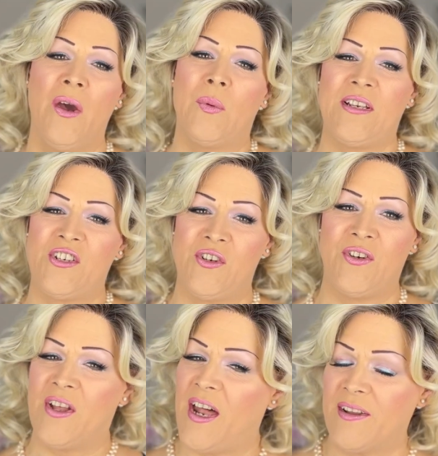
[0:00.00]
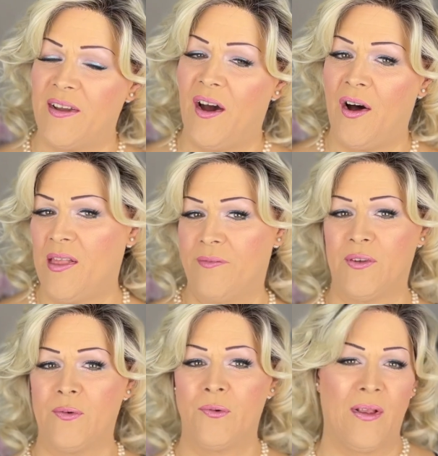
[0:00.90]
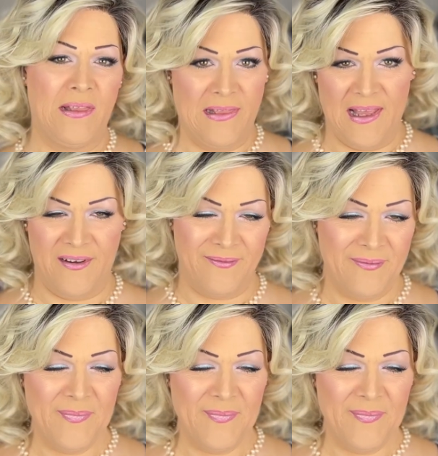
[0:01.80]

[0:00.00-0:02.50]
which not all of you love.